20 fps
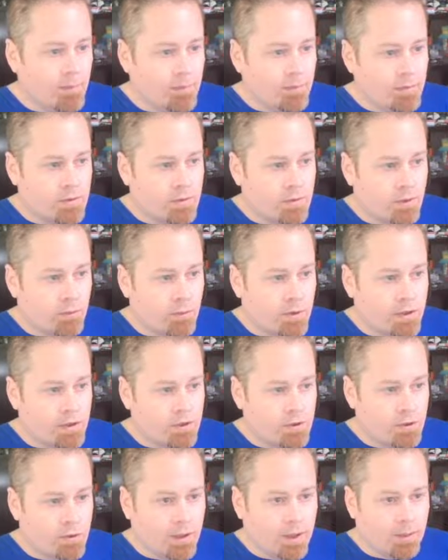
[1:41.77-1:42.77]
If we
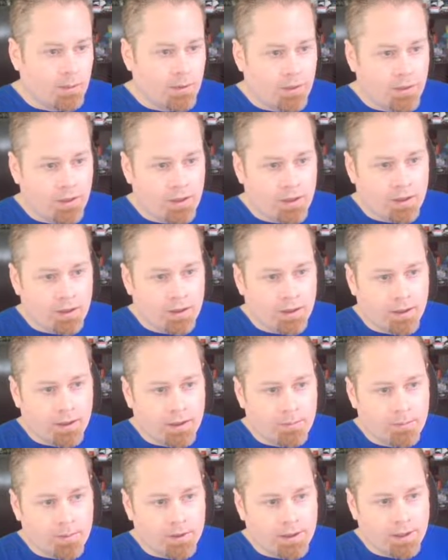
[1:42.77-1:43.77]
do, I would think
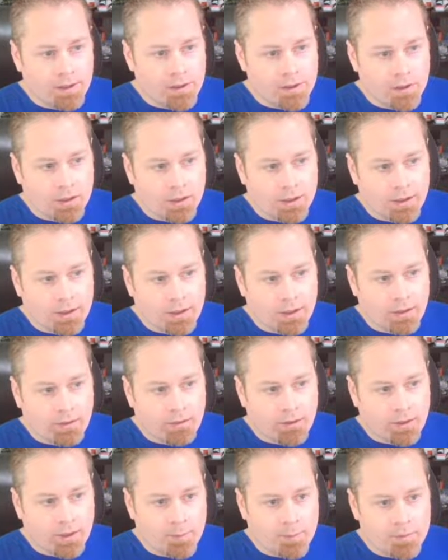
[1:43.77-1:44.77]
potentially
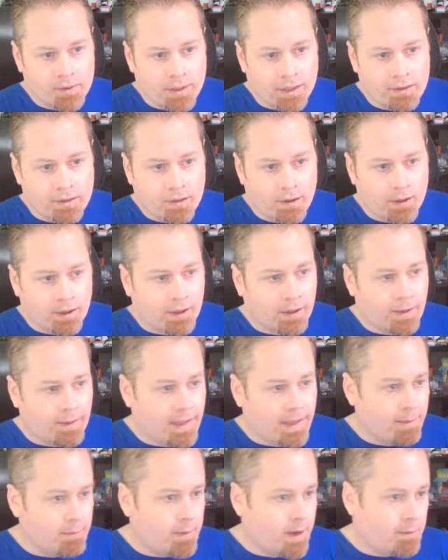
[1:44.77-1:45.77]
the upside target on
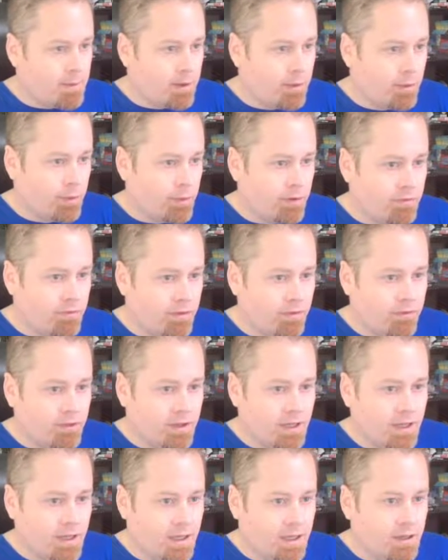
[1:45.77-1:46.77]
that might be
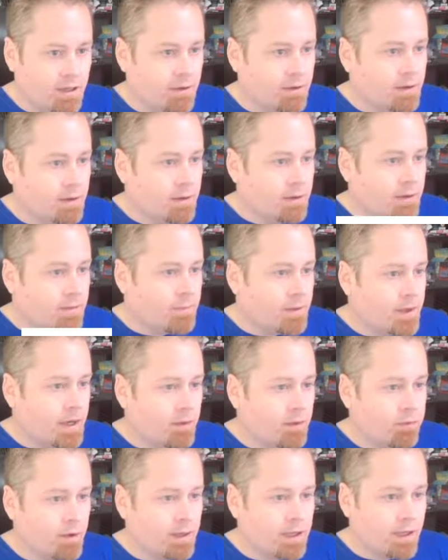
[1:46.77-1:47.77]
315.
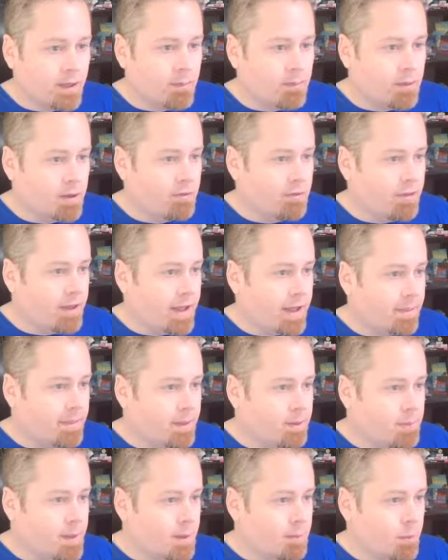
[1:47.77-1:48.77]
If we can get above that,
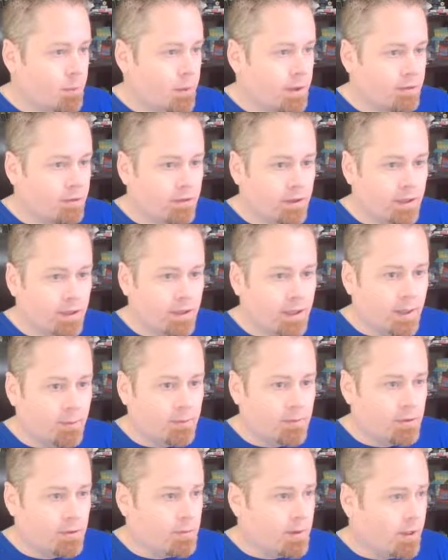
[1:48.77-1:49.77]
then maybe we even get up
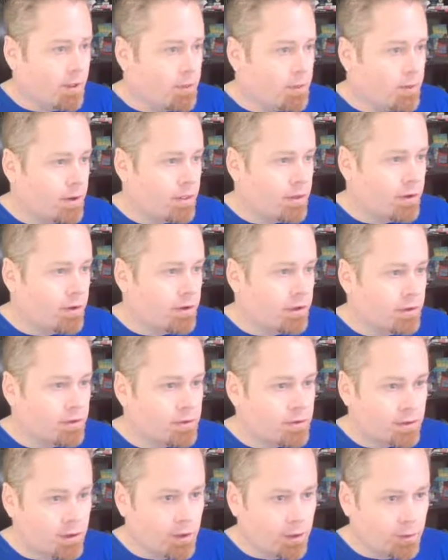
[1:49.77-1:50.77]
to about 330 or
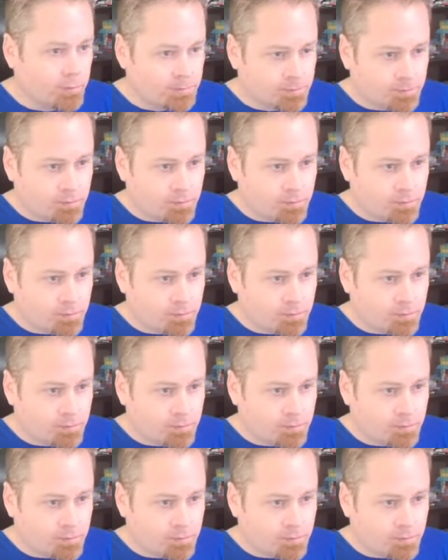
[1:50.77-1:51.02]
so.